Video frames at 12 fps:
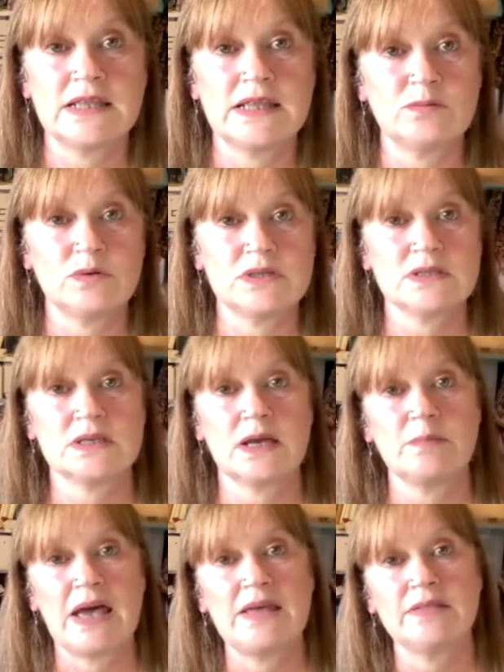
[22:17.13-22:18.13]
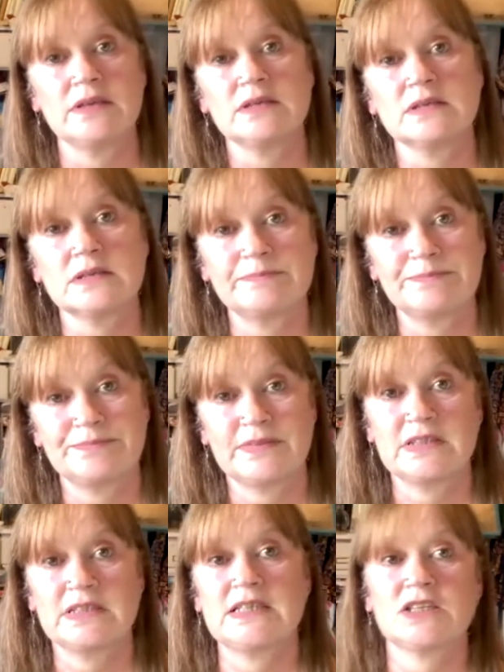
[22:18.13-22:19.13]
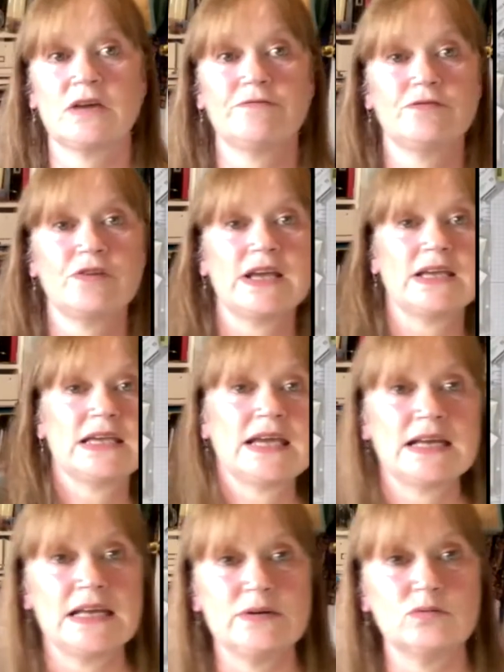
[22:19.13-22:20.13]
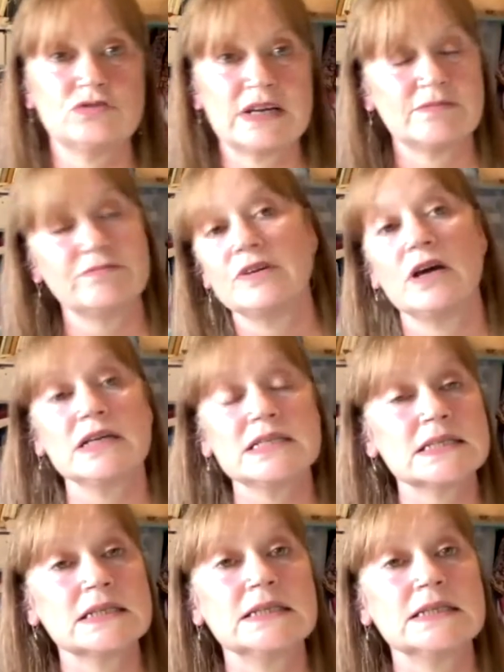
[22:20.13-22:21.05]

That was Heather's discovery, getting little dragonflies.